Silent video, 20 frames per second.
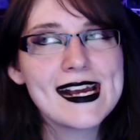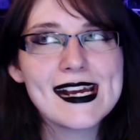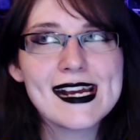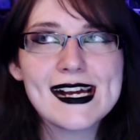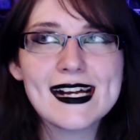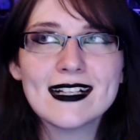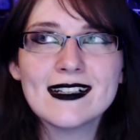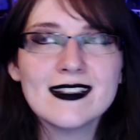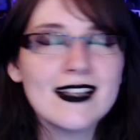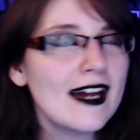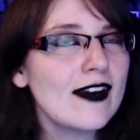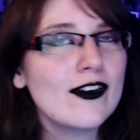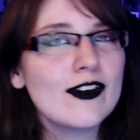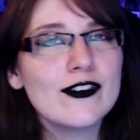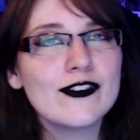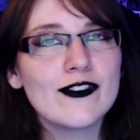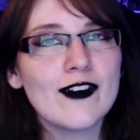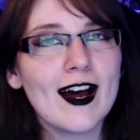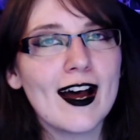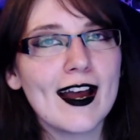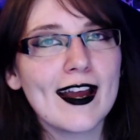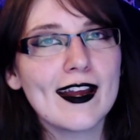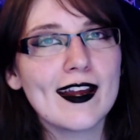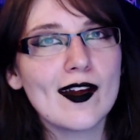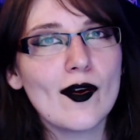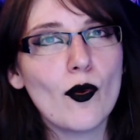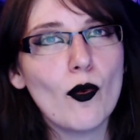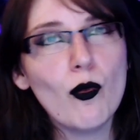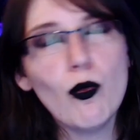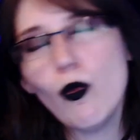clarify
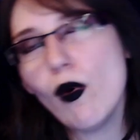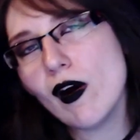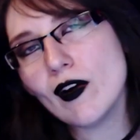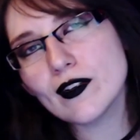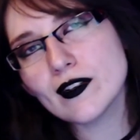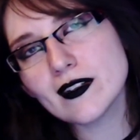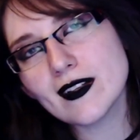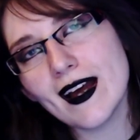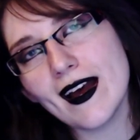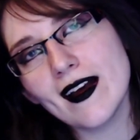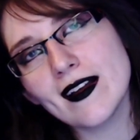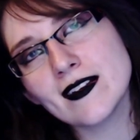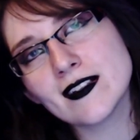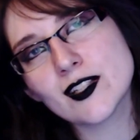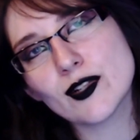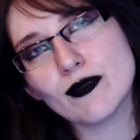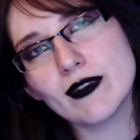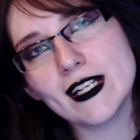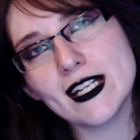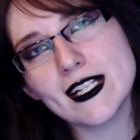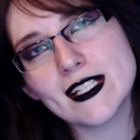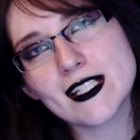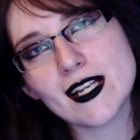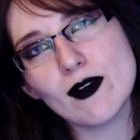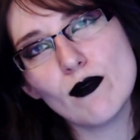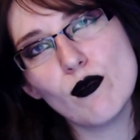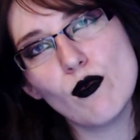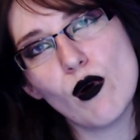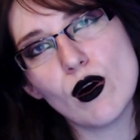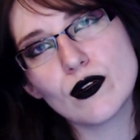what to read
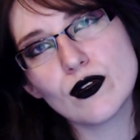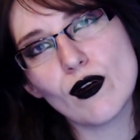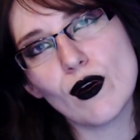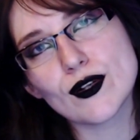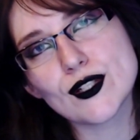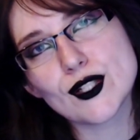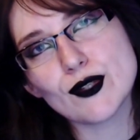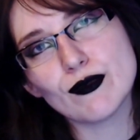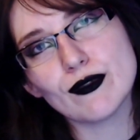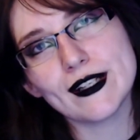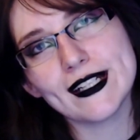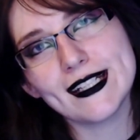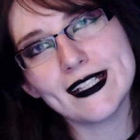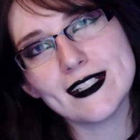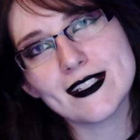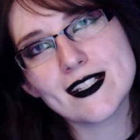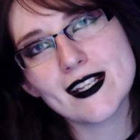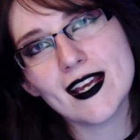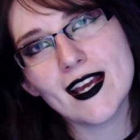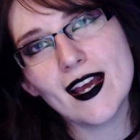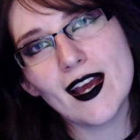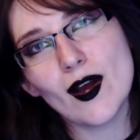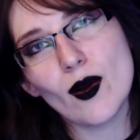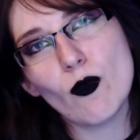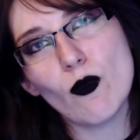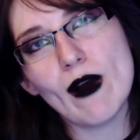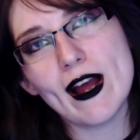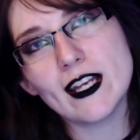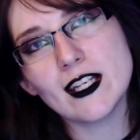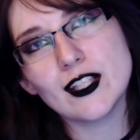and what not to read
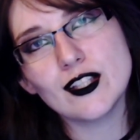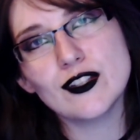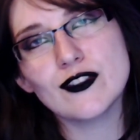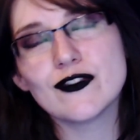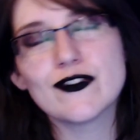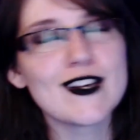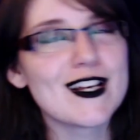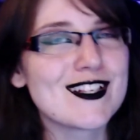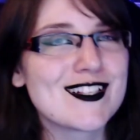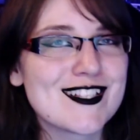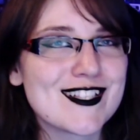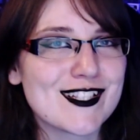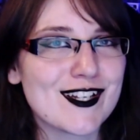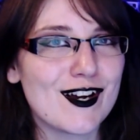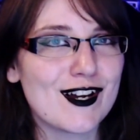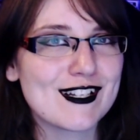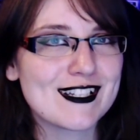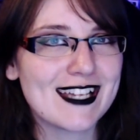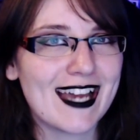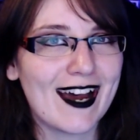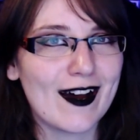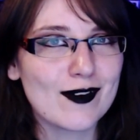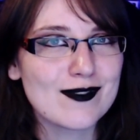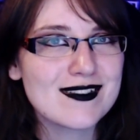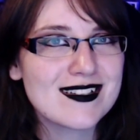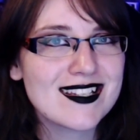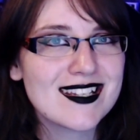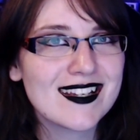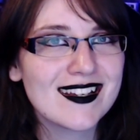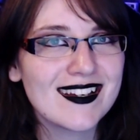when you first start
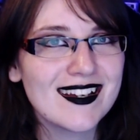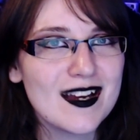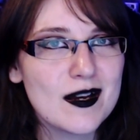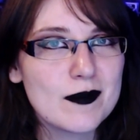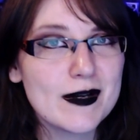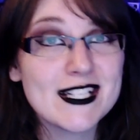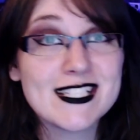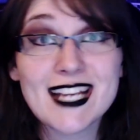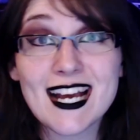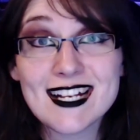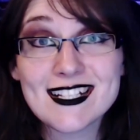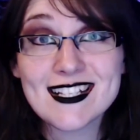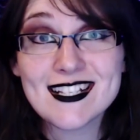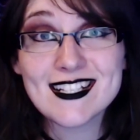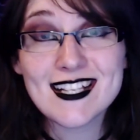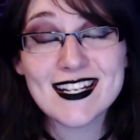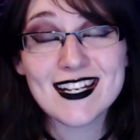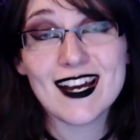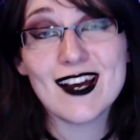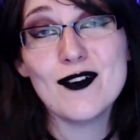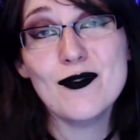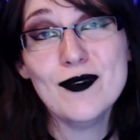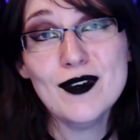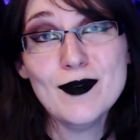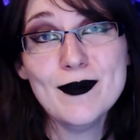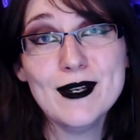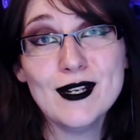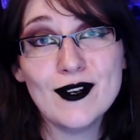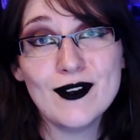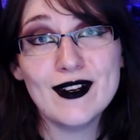out. But as I said, I will
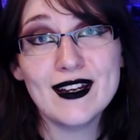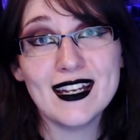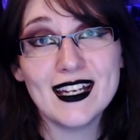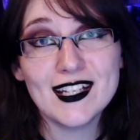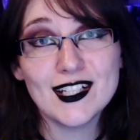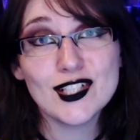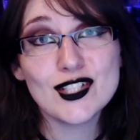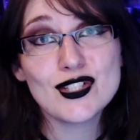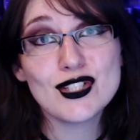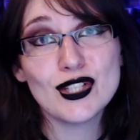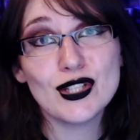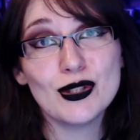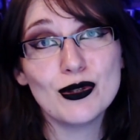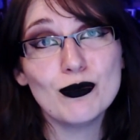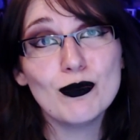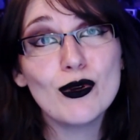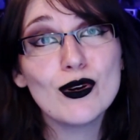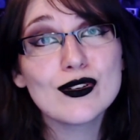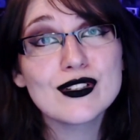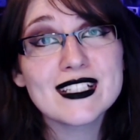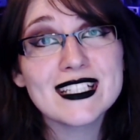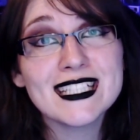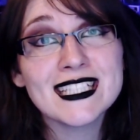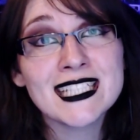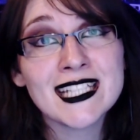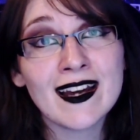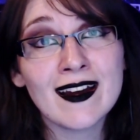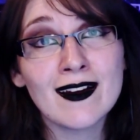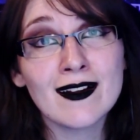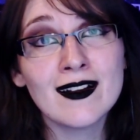be going into more
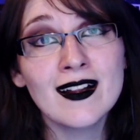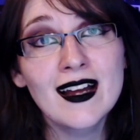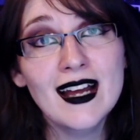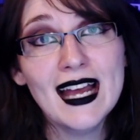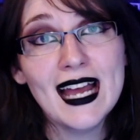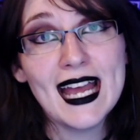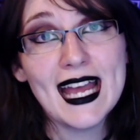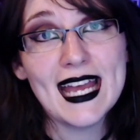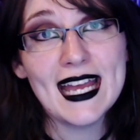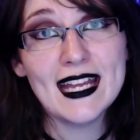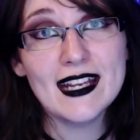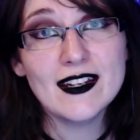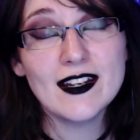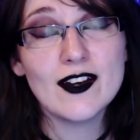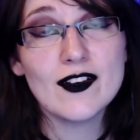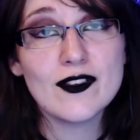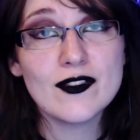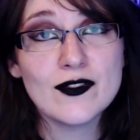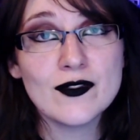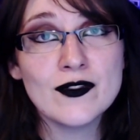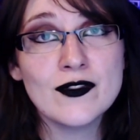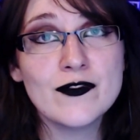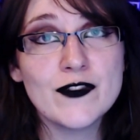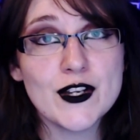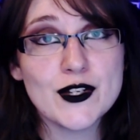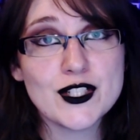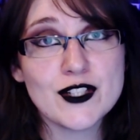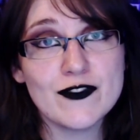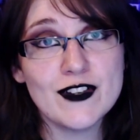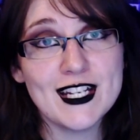detail in
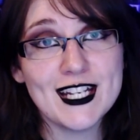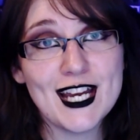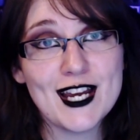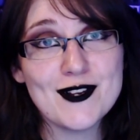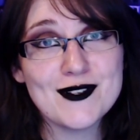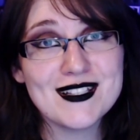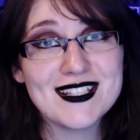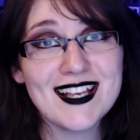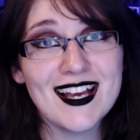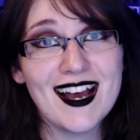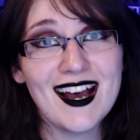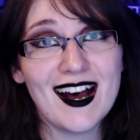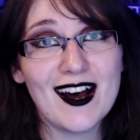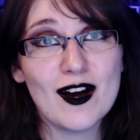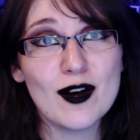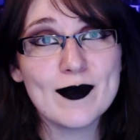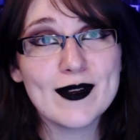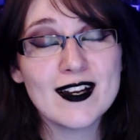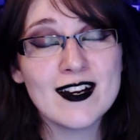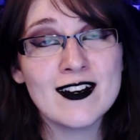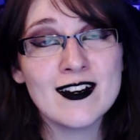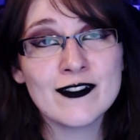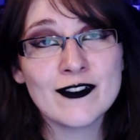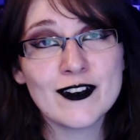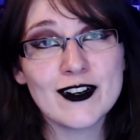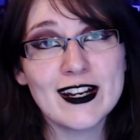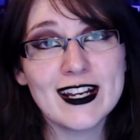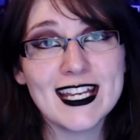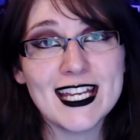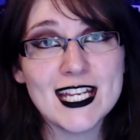future videos. I'll be
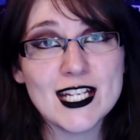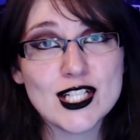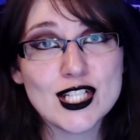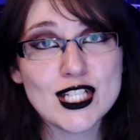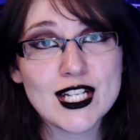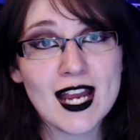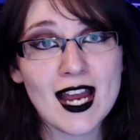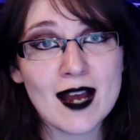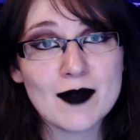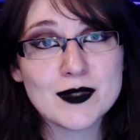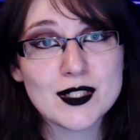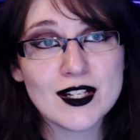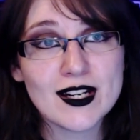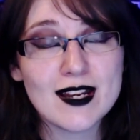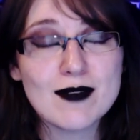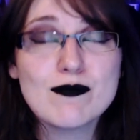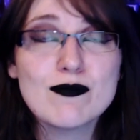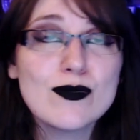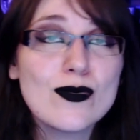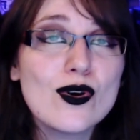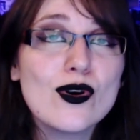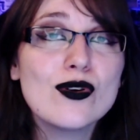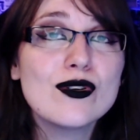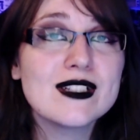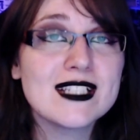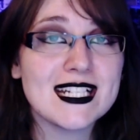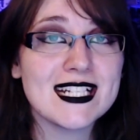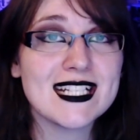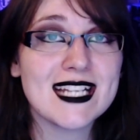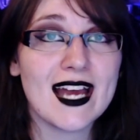covering each chapter in more
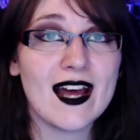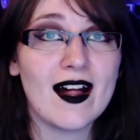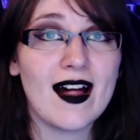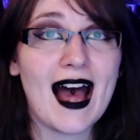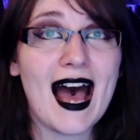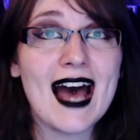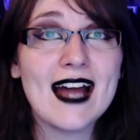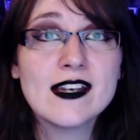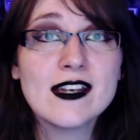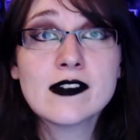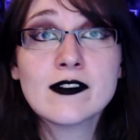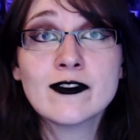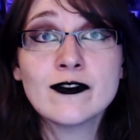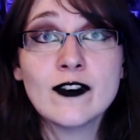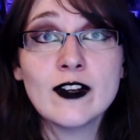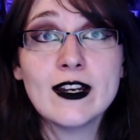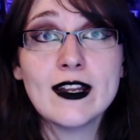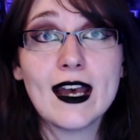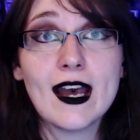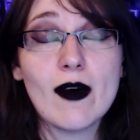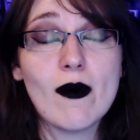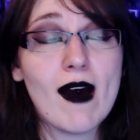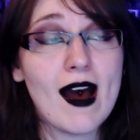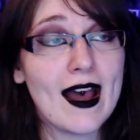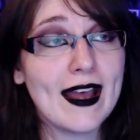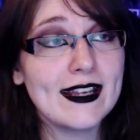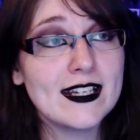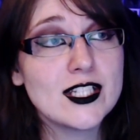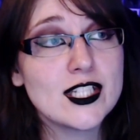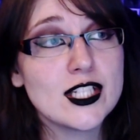detail, and for now
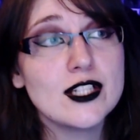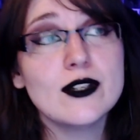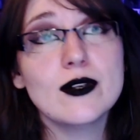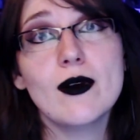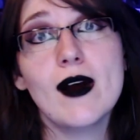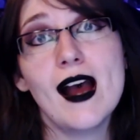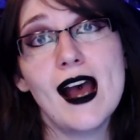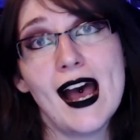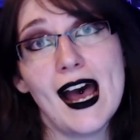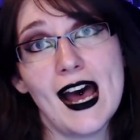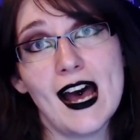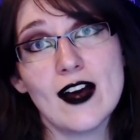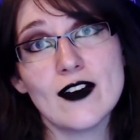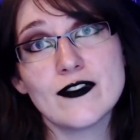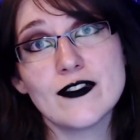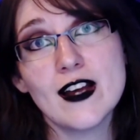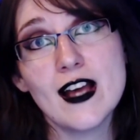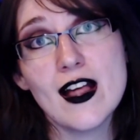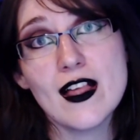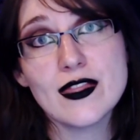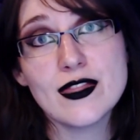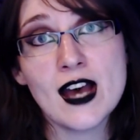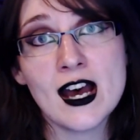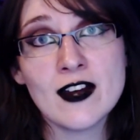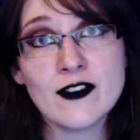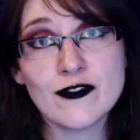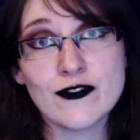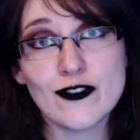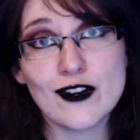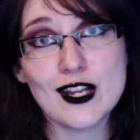I do have that
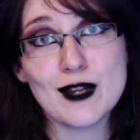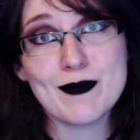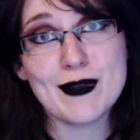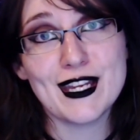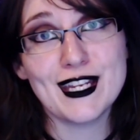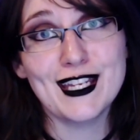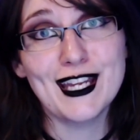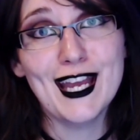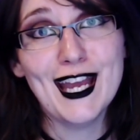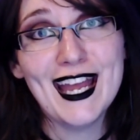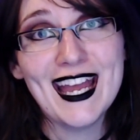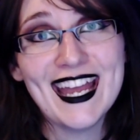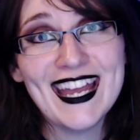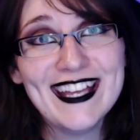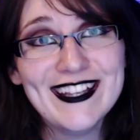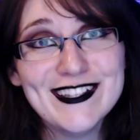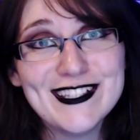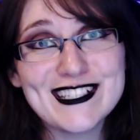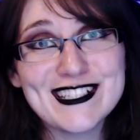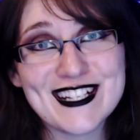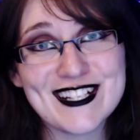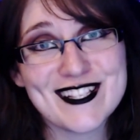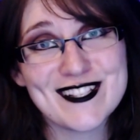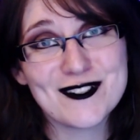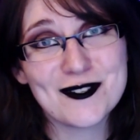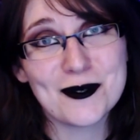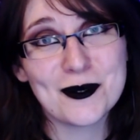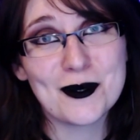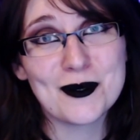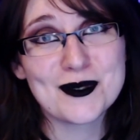freebie in the
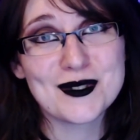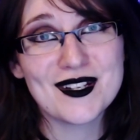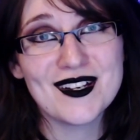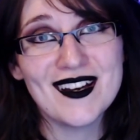Discord